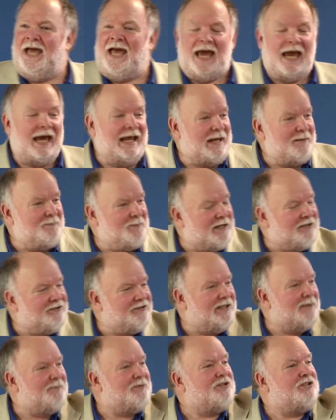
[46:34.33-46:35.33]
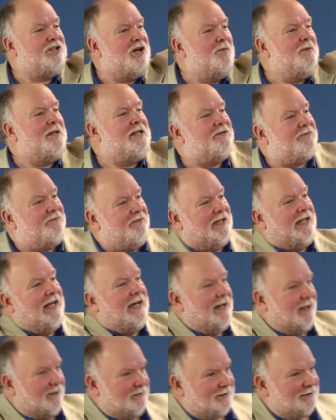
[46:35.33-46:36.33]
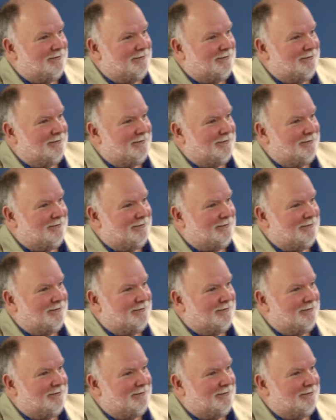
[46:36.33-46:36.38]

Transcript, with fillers: And he picks it up to show me, and it fell out.